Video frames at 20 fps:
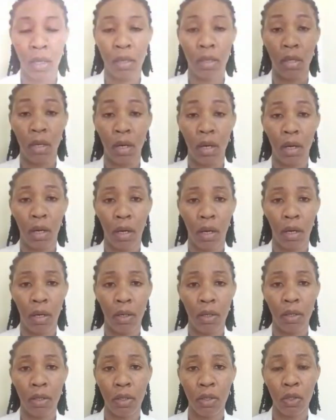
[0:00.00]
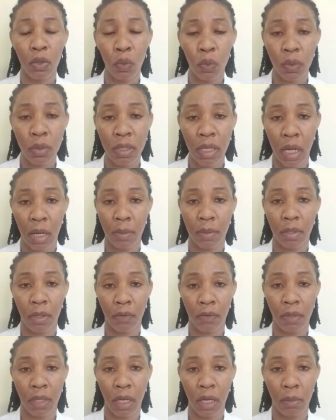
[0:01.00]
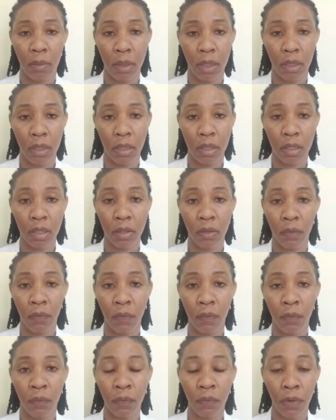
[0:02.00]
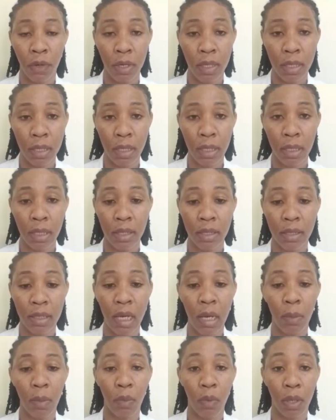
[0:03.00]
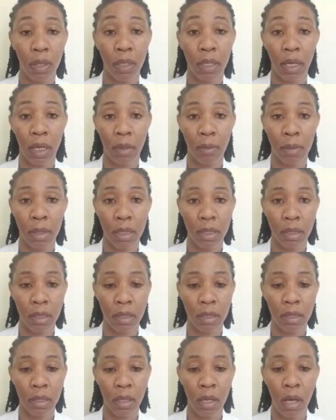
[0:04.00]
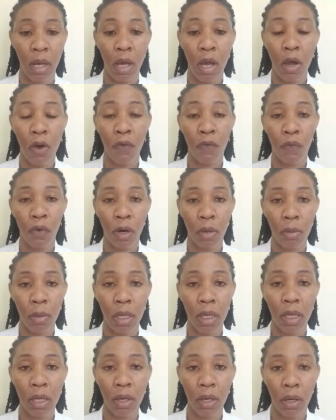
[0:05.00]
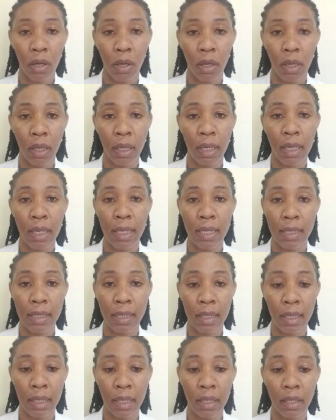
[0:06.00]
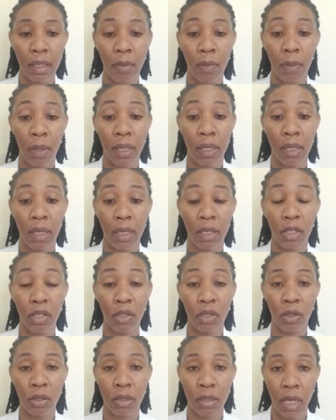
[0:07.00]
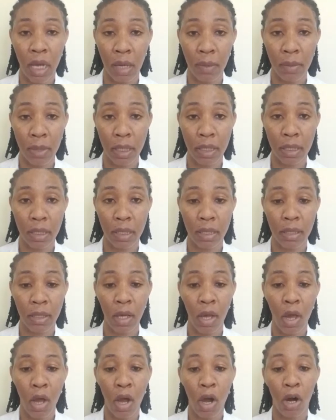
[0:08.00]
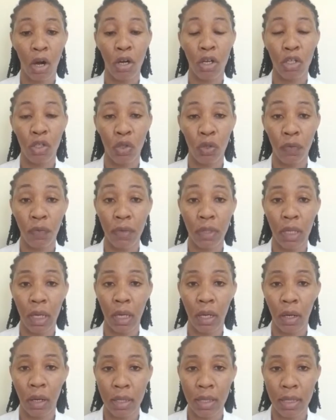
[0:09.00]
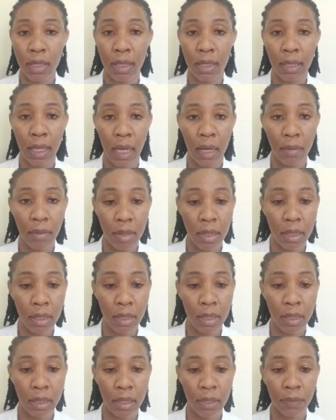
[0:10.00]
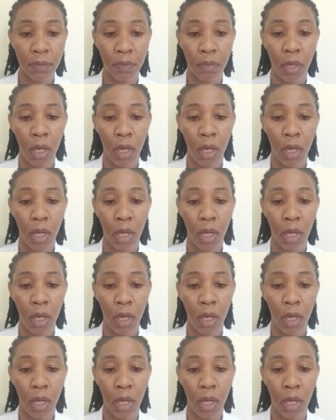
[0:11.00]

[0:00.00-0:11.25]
There are two types of diabetes. Firstly, type 1 diabetes, formerly called insulin-dependent diabetes or juvenile onset diabetes.